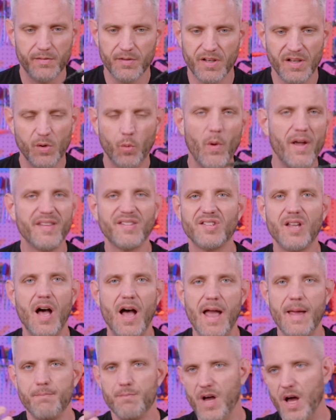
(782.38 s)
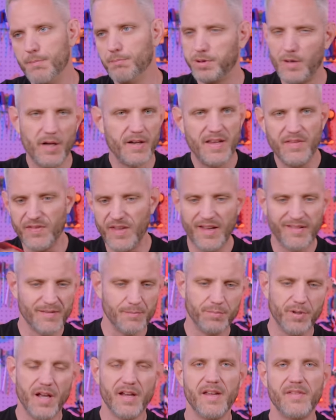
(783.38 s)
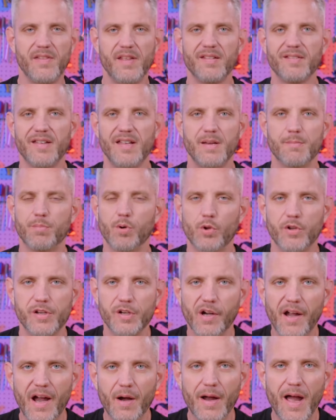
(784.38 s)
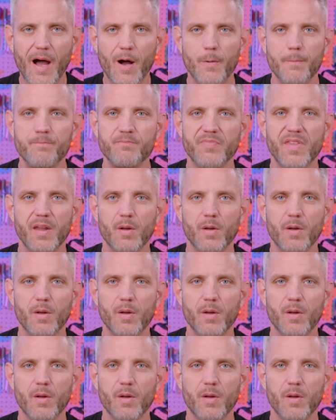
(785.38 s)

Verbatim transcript: gonna waste time unplugging things and plugging things in and pulling your hair out